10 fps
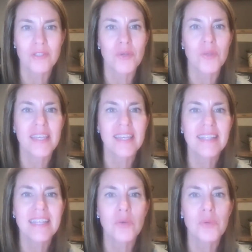So,
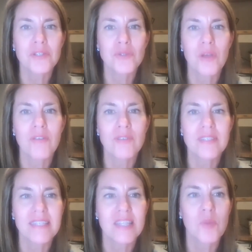healing oils
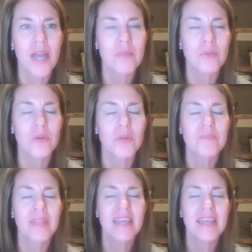referenced in the Bible,